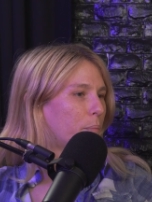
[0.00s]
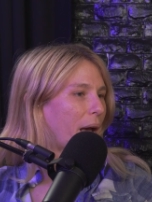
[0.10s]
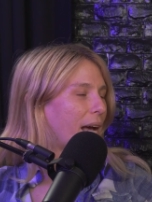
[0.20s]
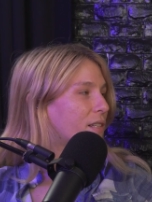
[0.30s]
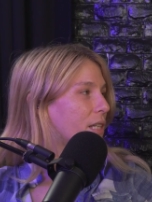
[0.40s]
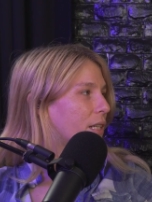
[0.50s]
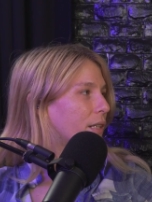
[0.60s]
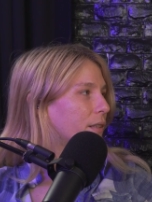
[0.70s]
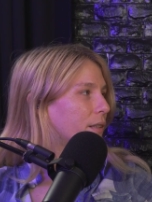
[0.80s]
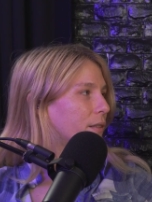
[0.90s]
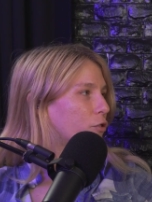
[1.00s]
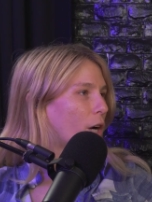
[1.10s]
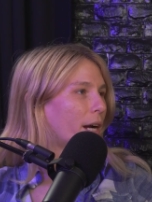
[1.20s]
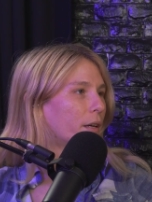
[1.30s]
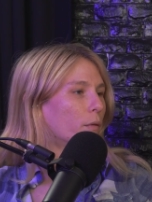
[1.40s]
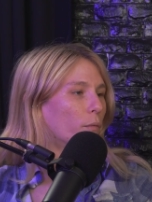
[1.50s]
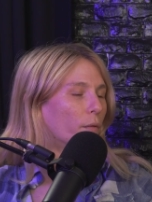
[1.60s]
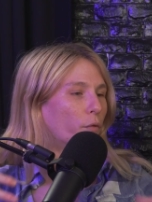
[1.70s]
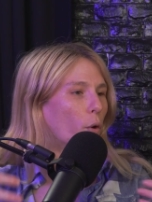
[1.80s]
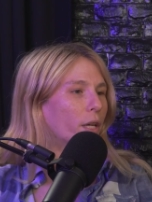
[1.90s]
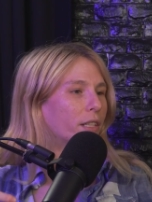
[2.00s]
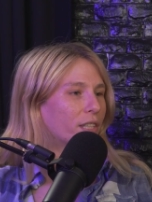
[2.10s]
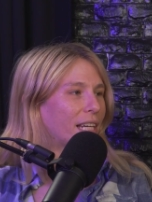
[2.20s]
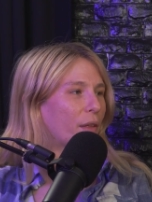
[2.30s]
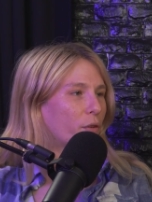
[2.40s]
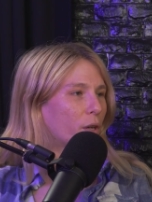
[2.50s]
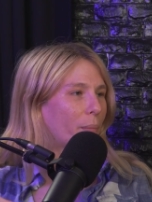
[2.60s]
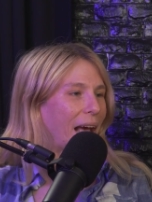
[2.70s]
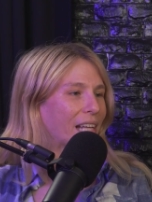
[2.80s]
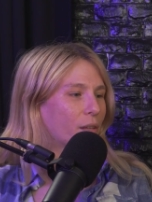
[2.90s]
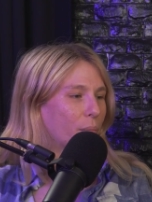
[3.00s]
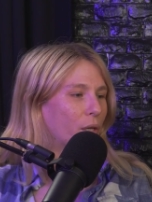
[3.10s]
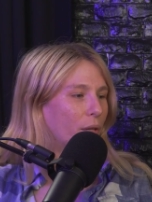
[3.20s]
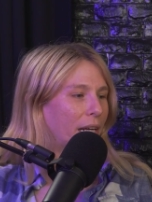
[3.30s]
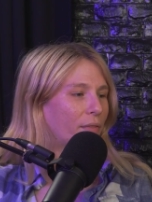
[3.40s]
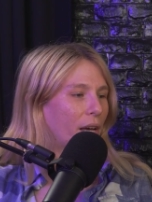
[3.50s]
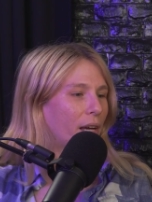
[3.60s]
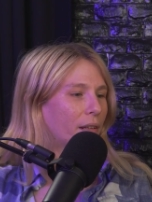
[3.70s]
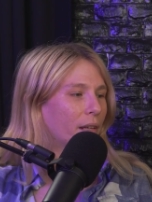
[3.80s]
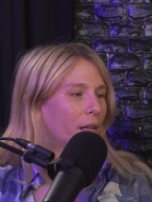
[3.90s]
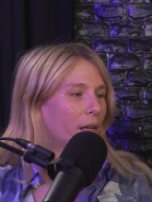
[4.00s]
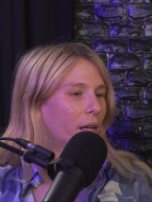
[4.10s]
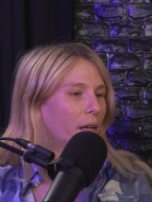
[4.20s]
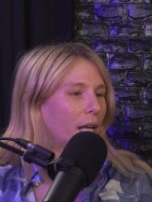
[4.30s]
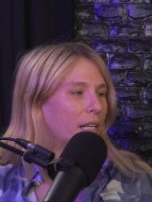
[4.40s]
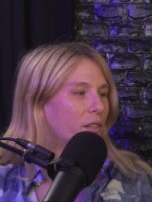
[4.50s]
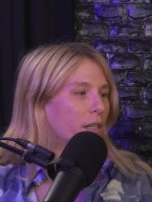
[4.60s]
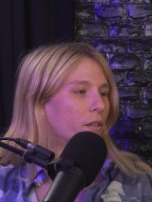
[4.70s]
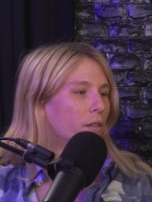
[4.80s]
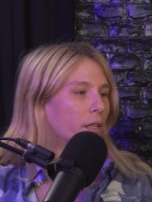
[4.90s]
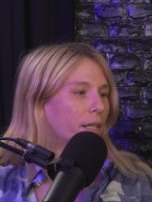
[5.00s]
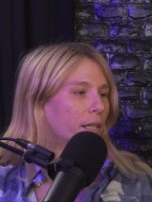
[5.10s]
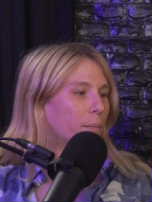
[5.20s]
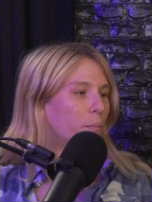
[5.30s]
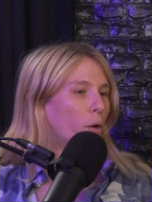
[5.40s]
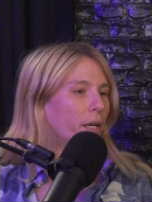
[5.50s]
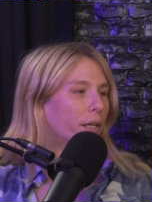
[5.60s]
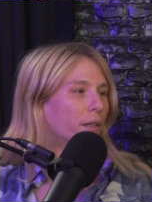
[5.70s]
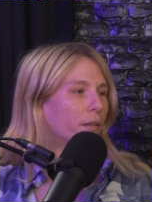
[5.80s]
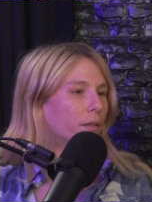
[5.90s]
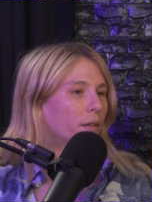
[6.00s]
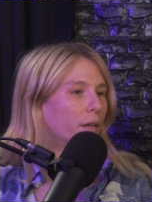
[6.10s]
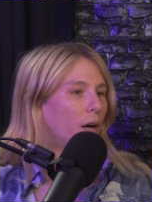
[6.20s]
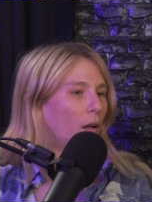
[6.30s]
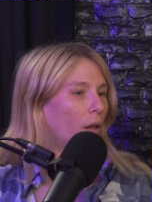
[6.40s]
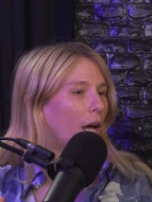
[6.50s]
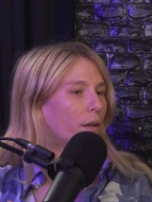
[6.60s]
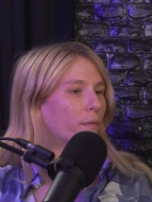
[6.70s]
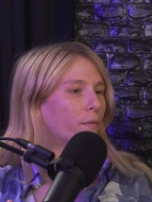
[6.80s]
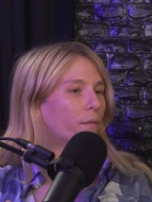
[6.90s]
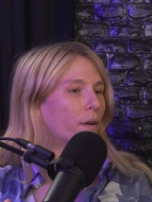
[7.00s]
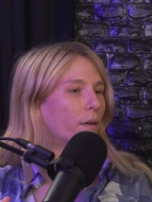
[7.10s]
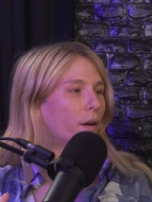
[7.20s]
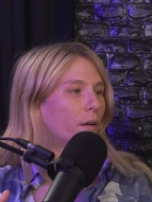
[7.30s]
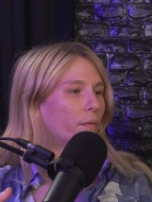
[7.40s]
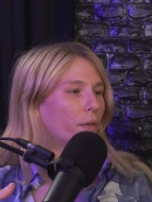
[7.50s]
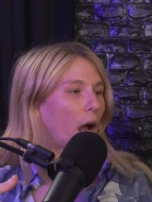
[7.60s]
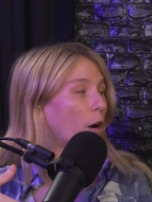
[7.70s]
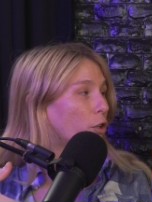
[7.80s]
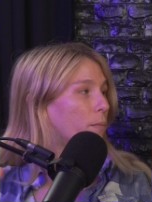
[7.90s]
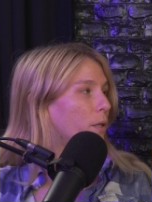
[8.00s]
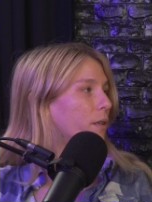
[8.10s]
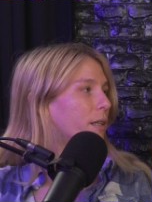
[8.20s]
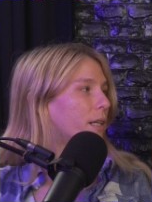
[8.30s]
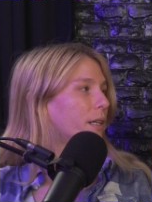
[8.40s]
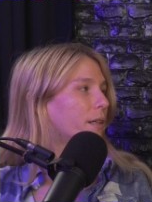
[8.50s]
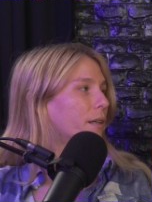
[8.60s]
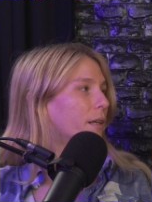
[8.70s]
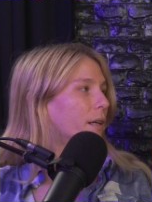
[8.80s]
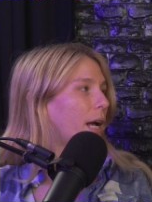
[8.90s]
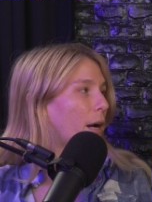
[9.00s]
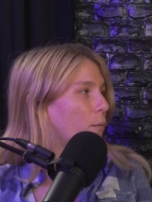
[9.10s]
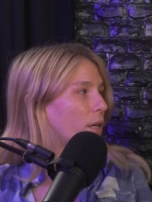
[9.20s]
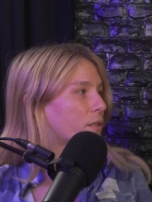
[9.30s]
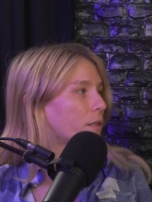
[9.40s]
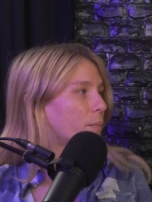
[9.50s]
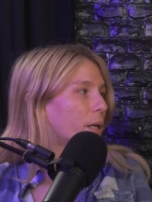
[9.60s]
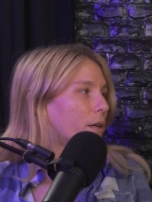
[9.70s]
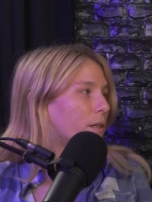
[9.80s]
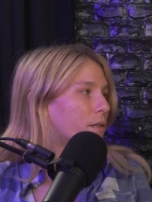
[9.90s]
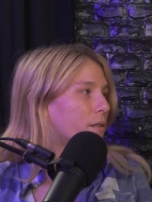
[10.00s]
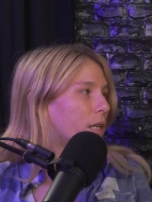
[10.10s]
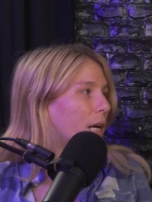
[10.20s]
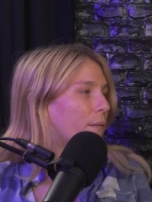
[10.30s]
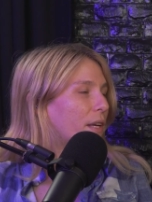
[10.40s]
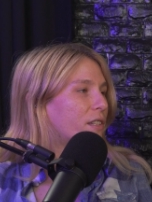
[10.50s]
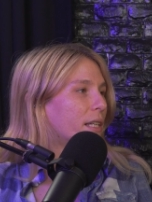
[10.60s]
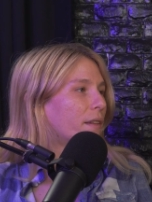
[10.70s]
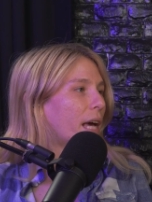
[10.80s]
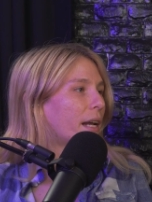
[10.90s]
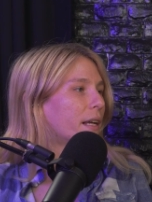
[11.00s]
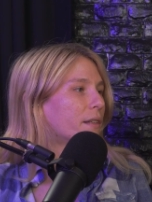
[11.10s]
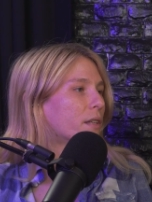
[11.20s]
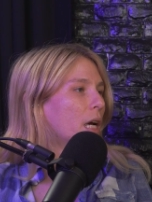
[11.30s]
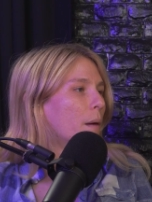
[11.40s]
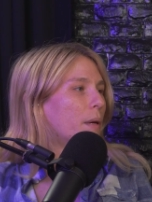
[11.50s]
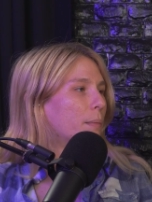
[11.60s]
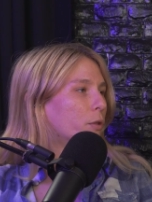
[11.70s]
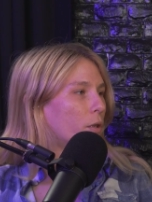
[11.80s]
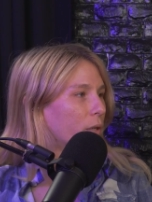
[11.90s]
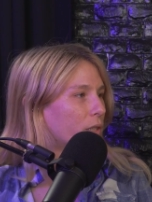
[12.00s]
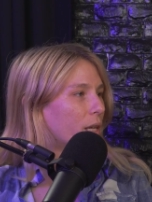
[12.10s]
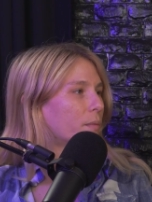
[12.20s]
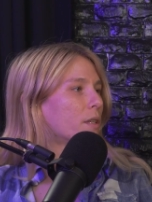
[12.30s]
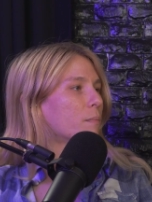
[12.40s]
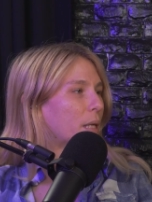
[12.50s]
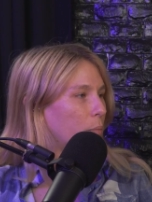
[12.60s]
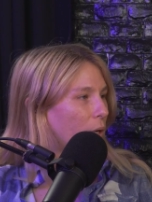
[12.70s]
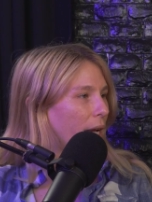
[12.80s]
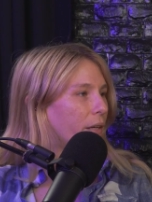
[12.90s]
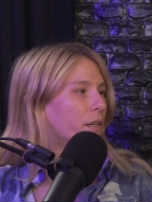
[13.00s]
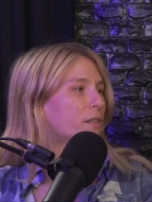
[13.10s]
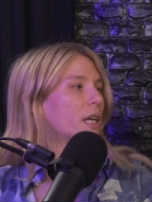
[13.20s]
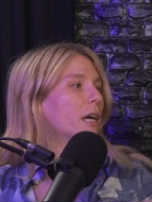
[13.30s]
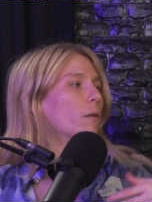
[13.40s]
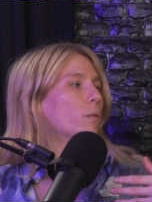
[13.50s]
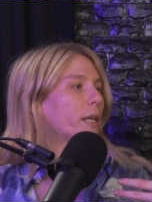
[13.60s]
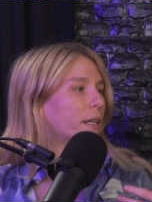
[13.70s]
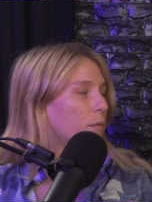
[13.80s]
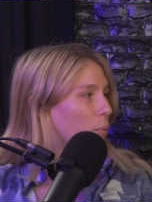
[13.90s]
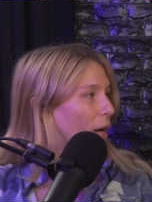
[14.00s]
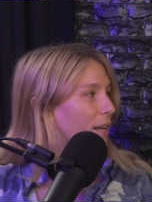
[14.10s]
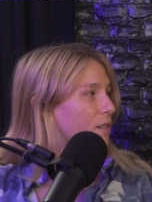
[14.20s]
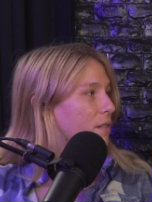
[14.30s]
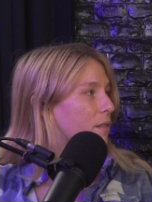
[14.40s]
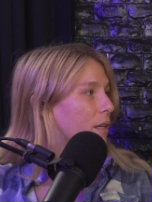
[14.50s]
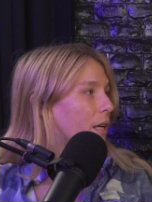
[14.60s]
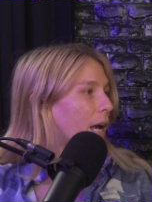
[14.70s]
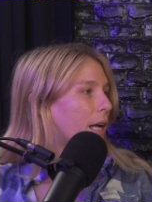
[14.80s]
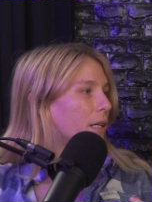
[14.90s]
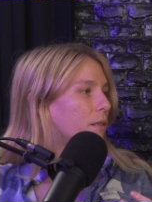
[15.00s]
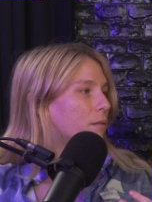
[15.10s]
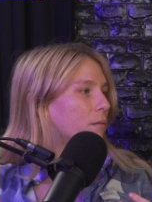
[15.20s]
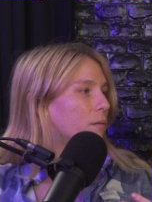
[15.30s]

passing, trying, voting together to pass a bill like that is literally putting a lot of the, our community at risk because they see that as people don't accept us, people hate us, we get depressed, and